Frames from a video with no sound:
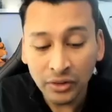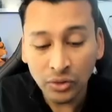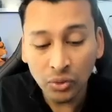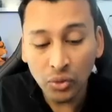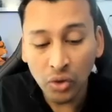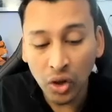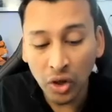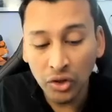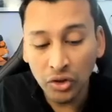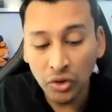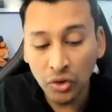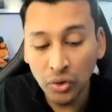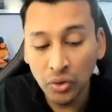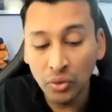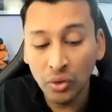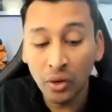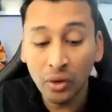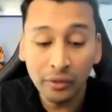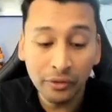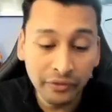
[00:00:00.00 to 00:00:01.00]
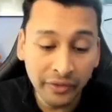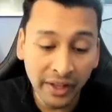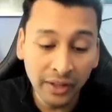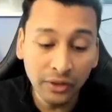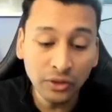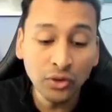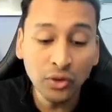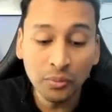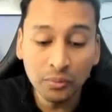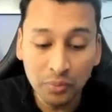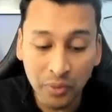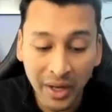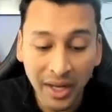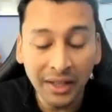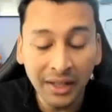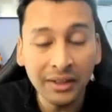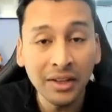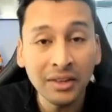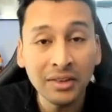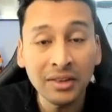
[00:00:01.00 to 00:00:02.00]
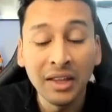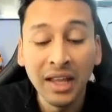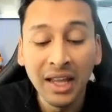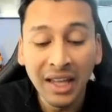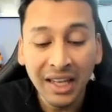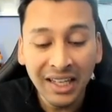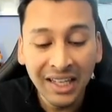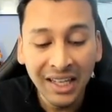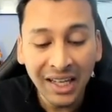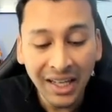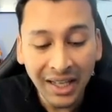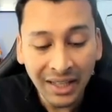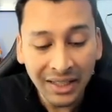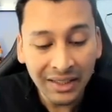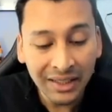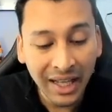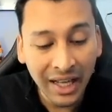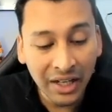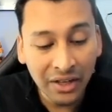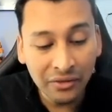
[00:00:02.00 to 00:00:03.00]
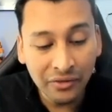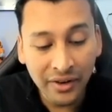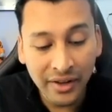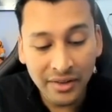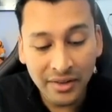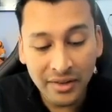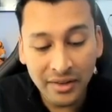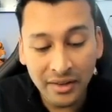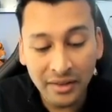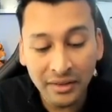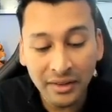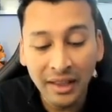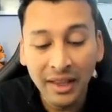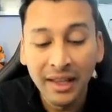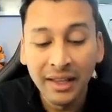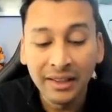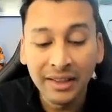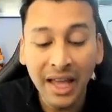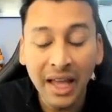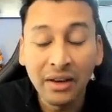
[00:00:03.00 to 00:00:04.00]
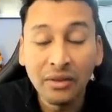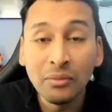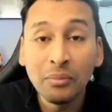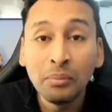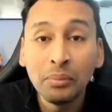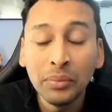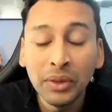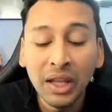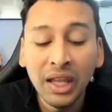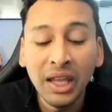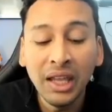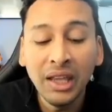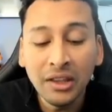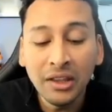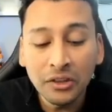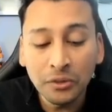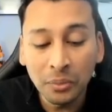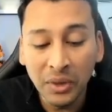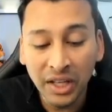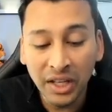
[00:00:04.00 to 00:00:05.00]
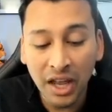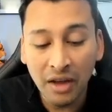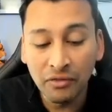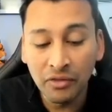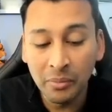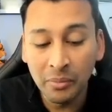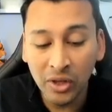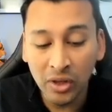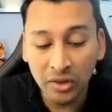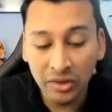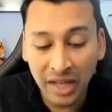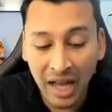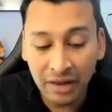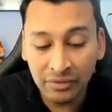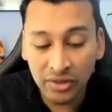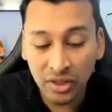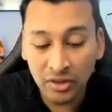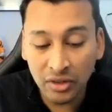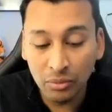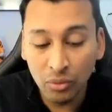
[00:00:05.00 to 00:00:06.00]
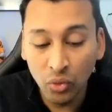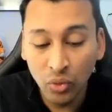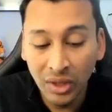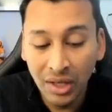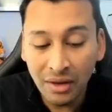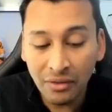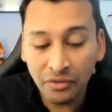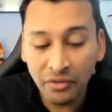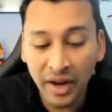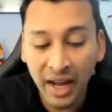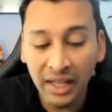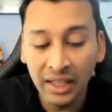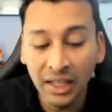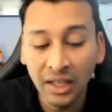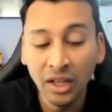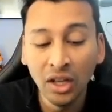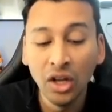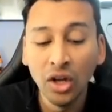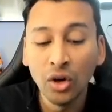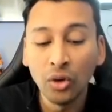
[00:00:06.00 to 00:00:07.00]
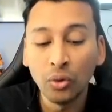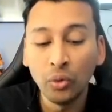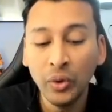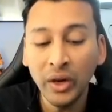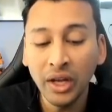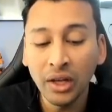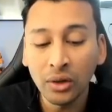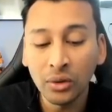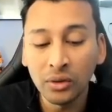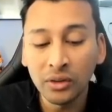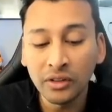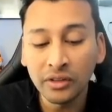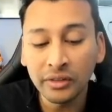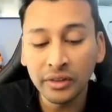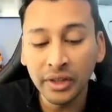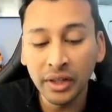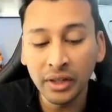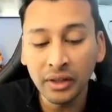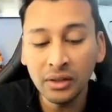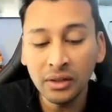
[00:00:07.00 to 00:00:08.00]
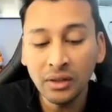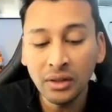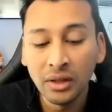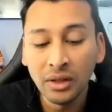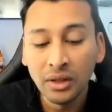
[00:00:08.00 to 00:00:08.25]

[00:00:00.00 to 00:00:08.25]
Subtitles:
to continue or fails to break this key line of resistance, then please be careful, because after some relief rally, we could still